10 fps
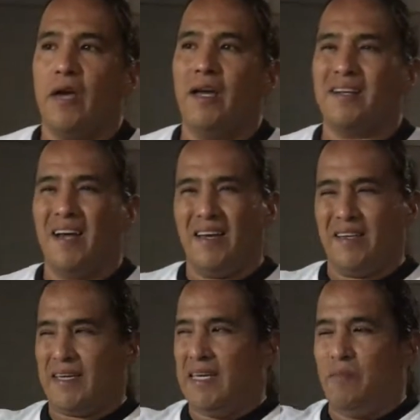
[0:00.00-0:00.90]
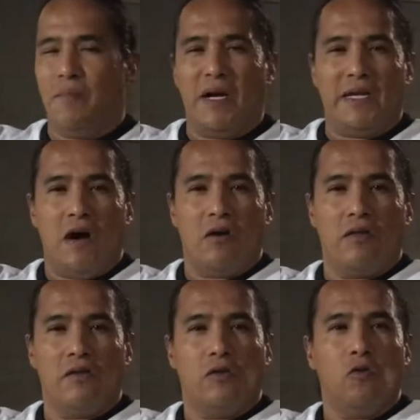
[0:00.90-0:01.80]
and kind of keep money out
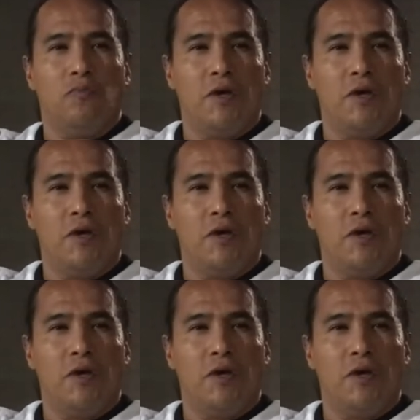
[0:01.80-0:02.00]
of the loop,